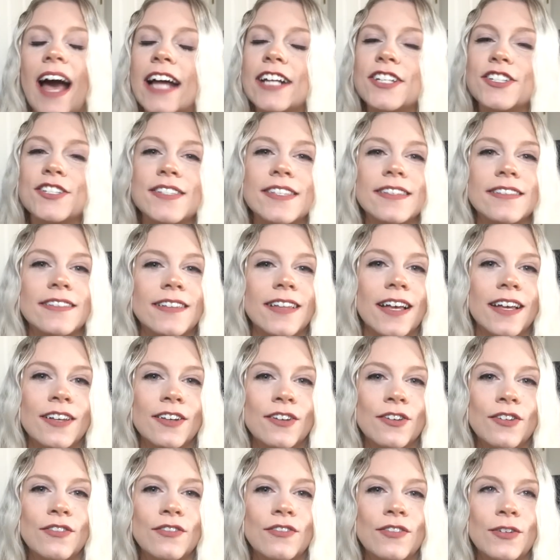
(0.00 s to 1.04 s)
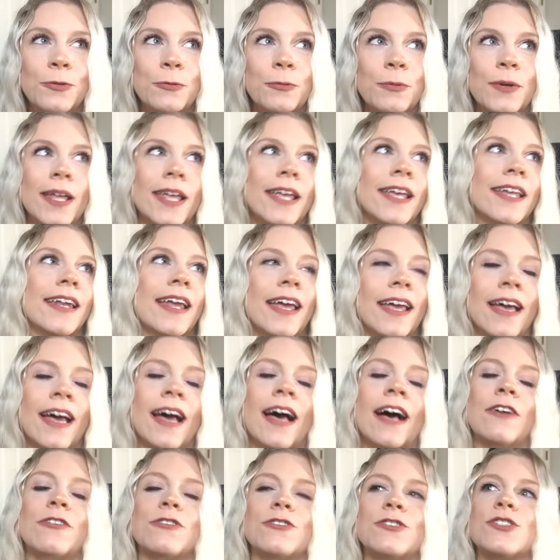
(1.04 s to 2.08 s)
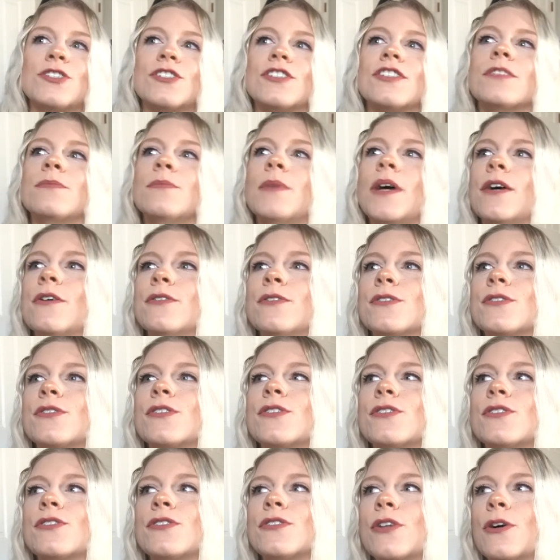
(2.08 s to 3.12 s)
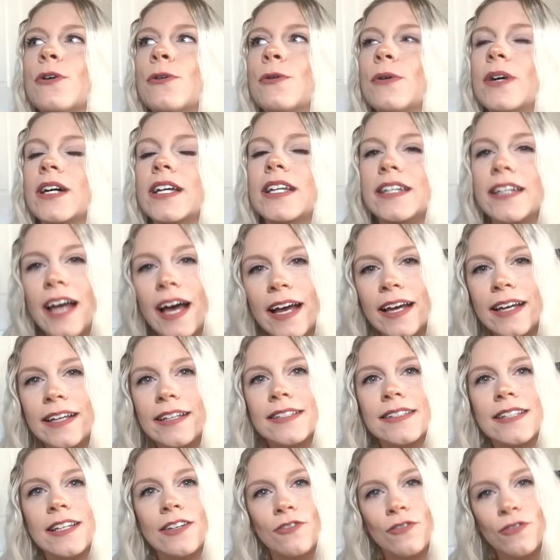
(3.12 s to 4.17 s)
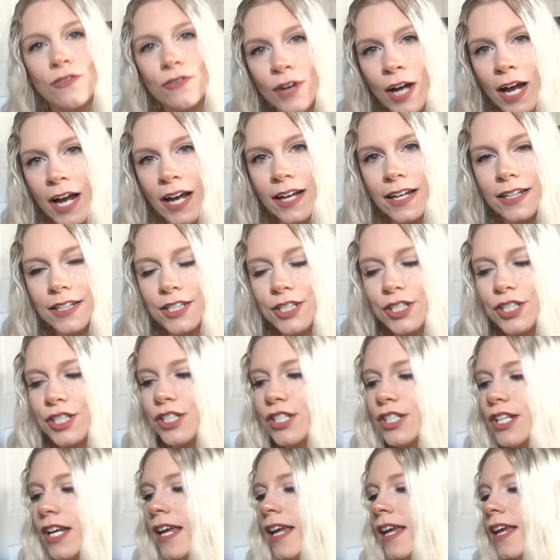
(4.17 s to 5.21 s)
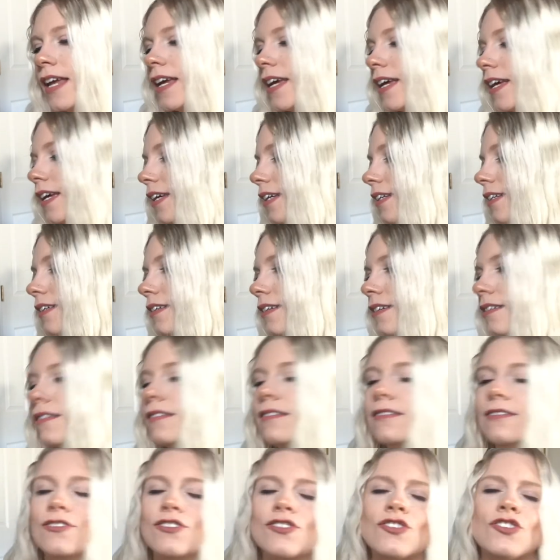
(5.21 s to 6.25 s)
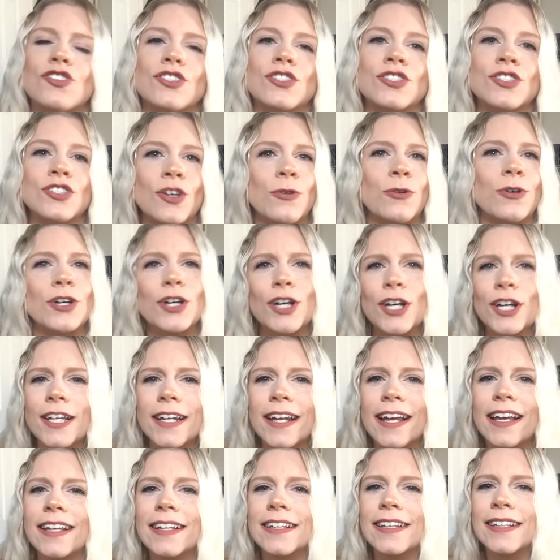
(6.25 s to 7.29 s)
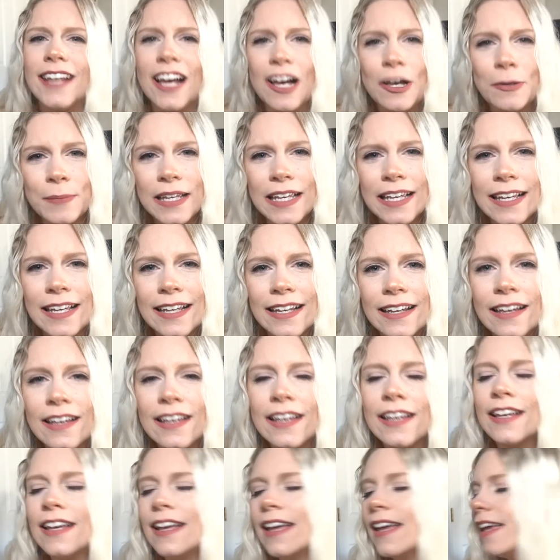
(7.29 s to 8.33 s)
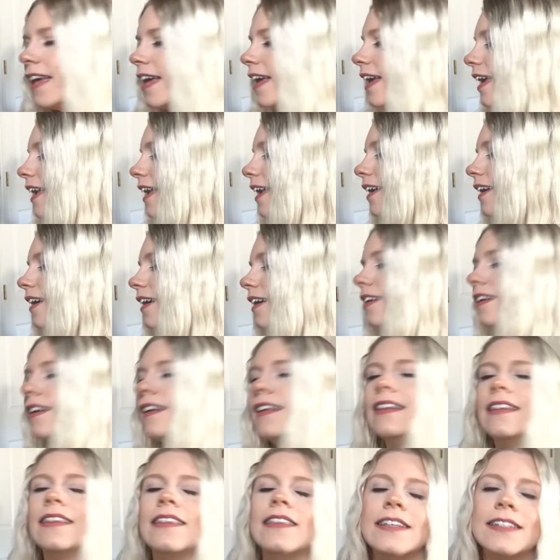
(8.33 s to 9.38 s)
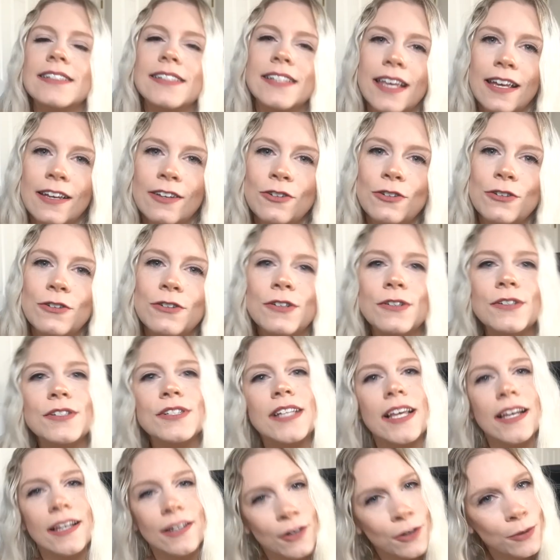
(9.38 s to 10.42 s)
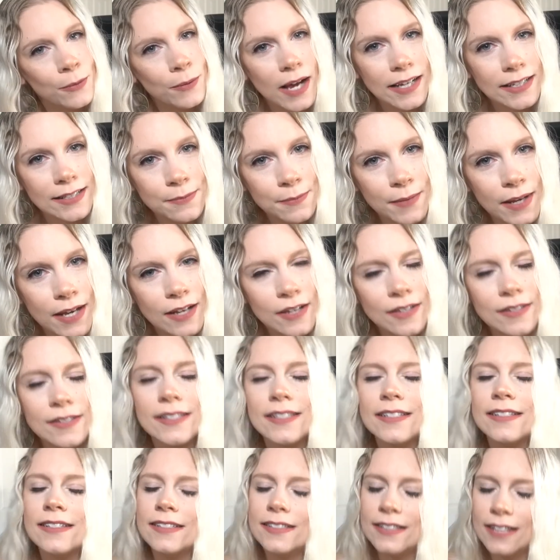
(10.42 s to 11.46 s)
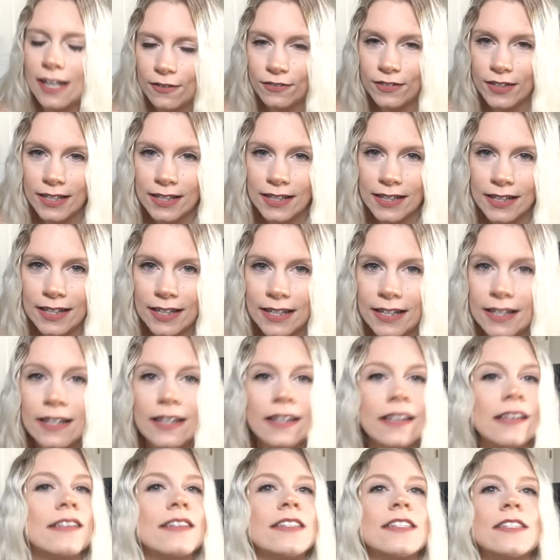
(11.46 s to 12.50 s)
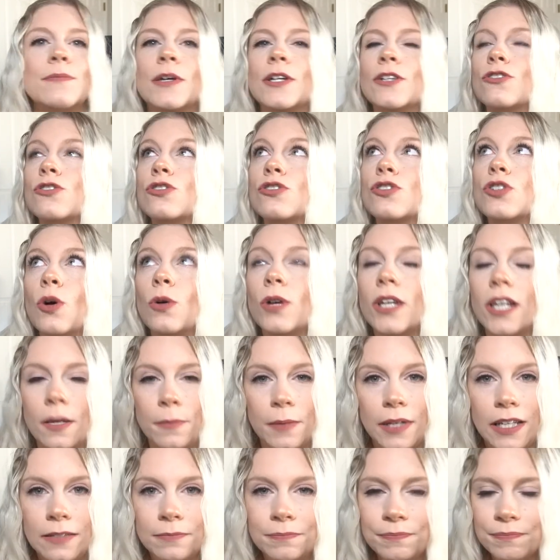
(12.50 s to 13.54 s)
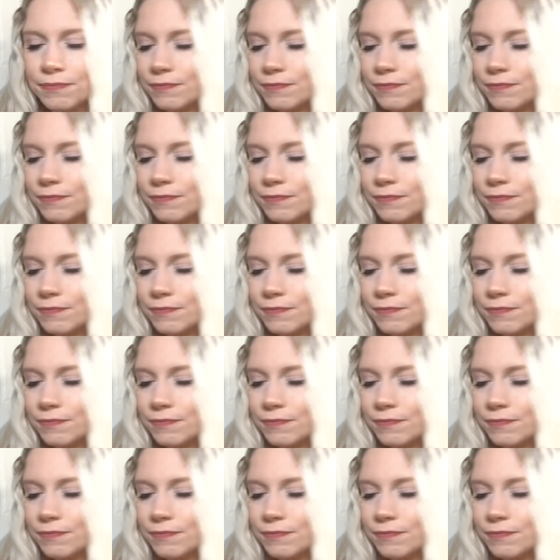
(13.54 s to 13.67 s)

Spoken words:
just love when a house just smells so nice and fresh and just so good and yummy. And these candles and her wax melts definitely smell so yummy.